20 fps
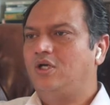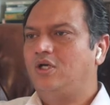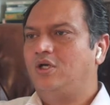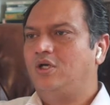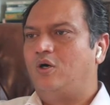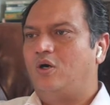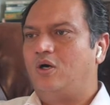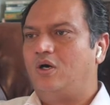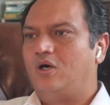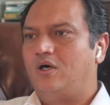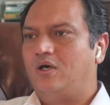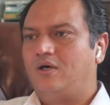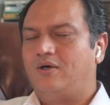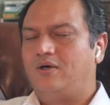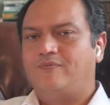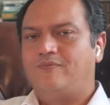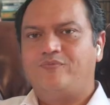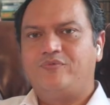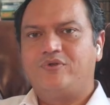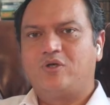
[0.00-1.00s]

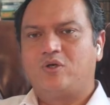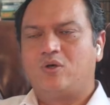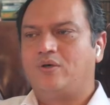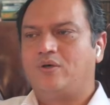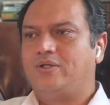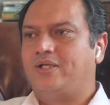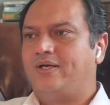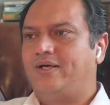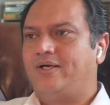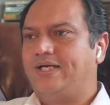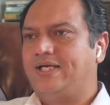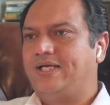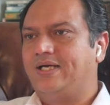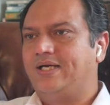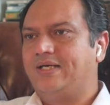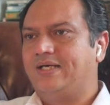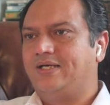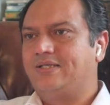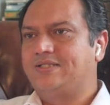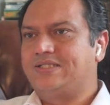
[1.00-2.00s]
or corona
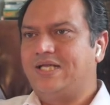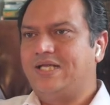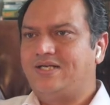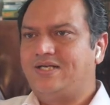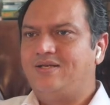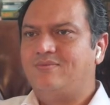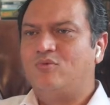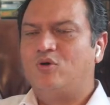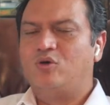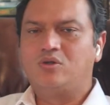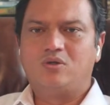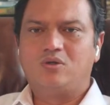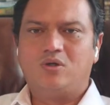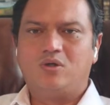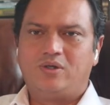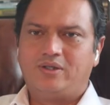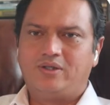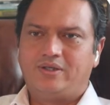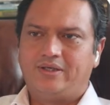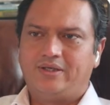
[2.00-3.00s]
radiata, slightly more
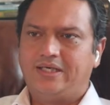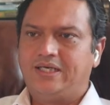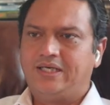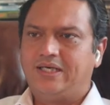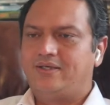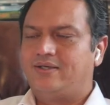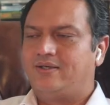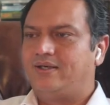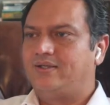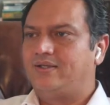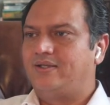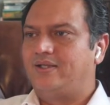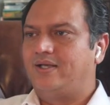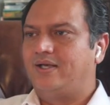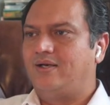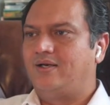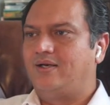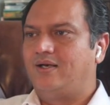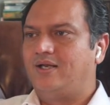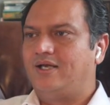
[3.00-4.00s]
corona radiata rather than
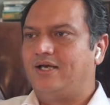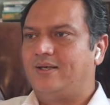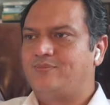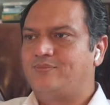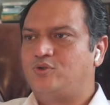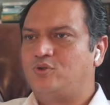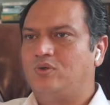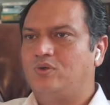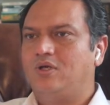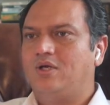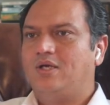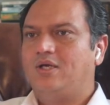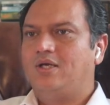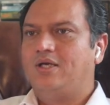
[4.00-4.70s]
internal capsule.